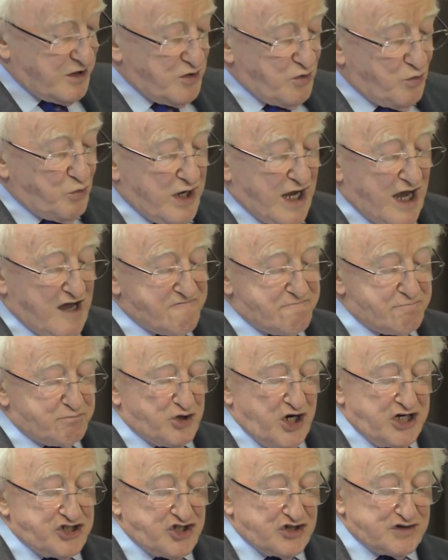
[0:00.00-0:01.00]
We have
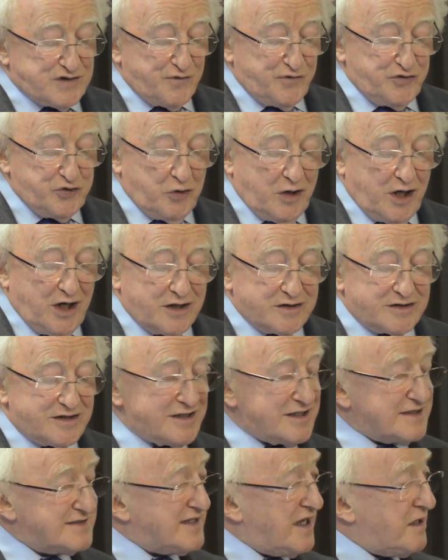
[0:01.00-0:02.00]
precious few other
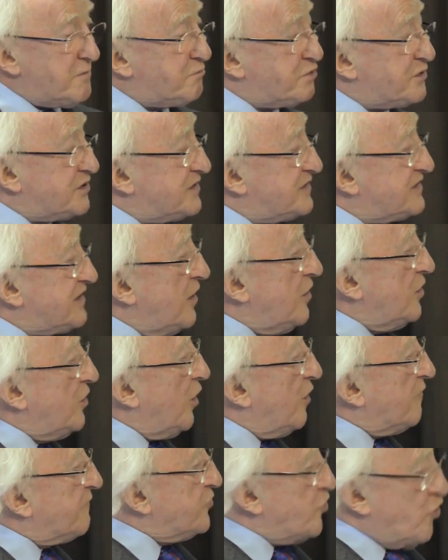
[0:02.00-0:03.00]
examples
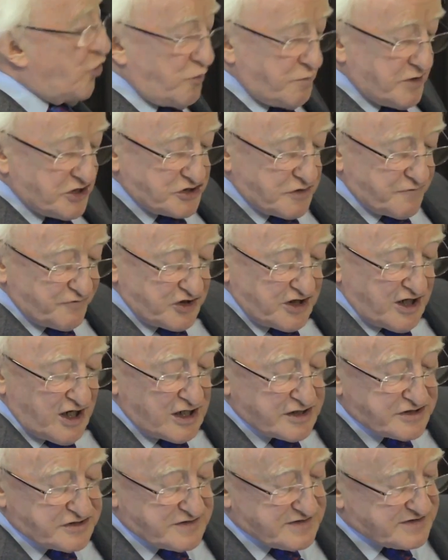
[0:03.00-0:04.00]
of normative
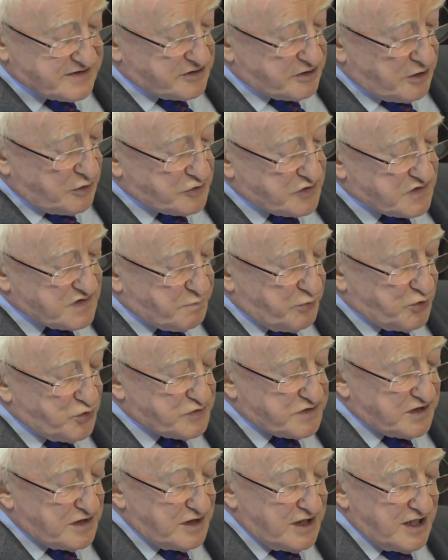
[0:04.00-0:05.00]
guidance at our
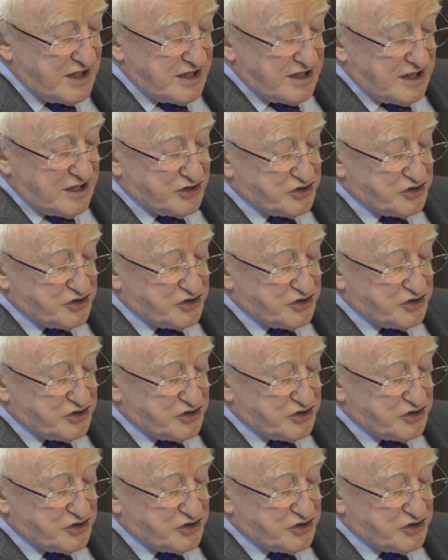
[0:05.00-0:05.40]
disposal in